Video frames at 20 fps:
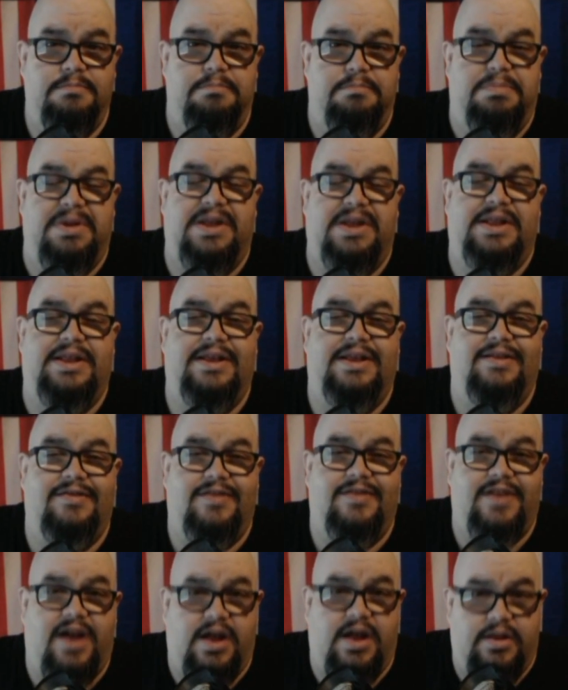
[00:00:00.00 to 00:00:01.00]
Billions
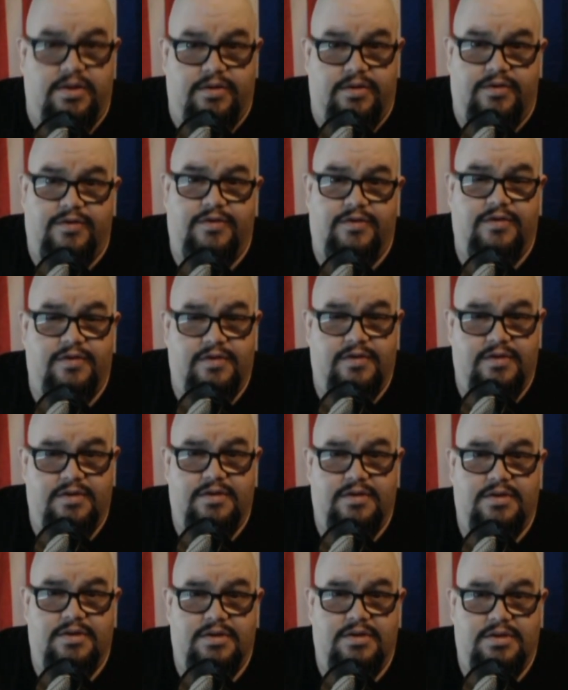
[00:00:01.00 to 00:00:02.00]
of dollars.
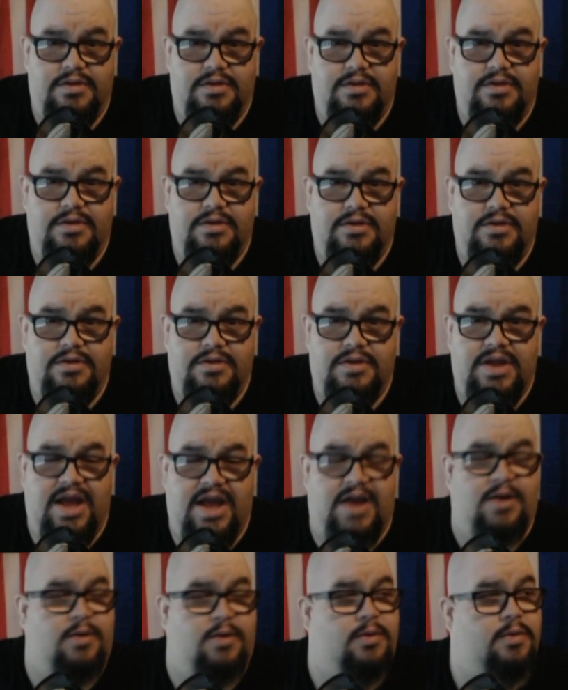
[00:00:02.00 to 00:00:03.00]

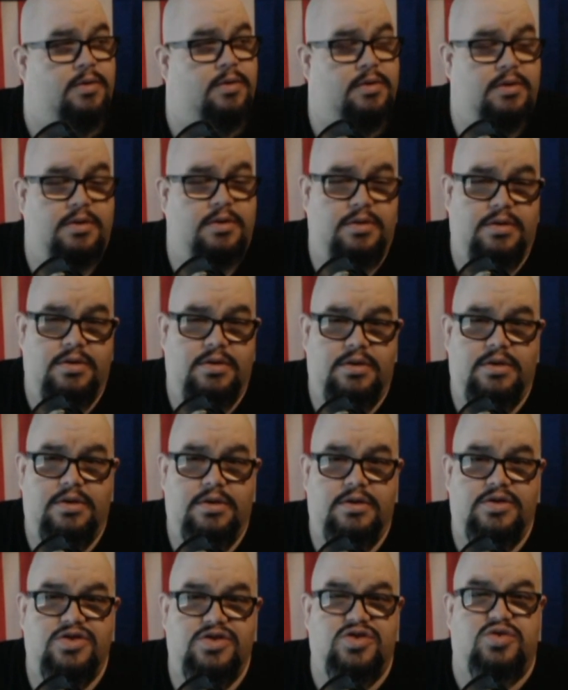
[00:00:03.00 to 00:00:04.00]
Hell,
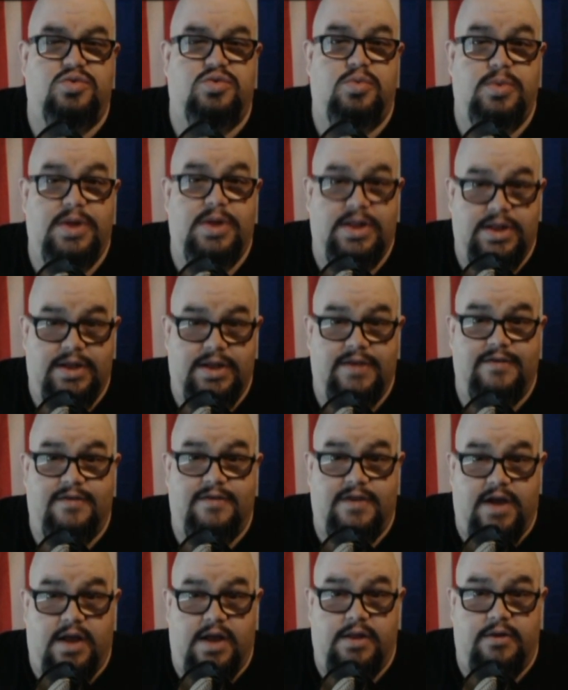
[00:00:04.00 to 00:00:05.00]
trillions
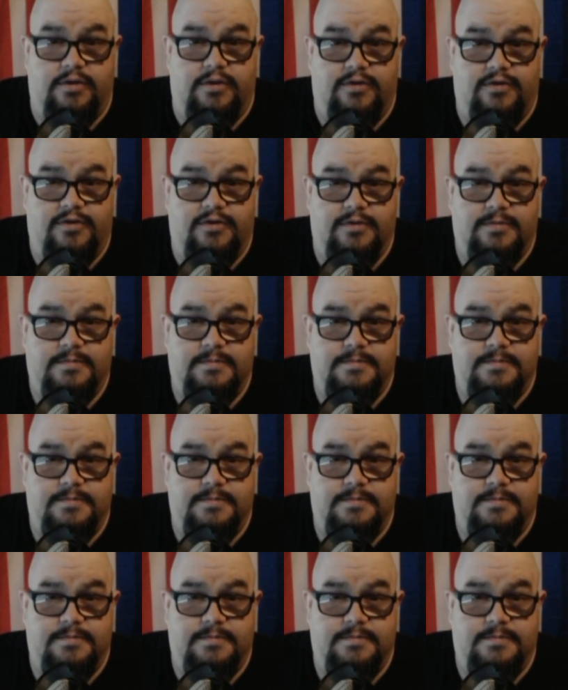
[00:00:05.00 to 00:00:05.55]
of dollars.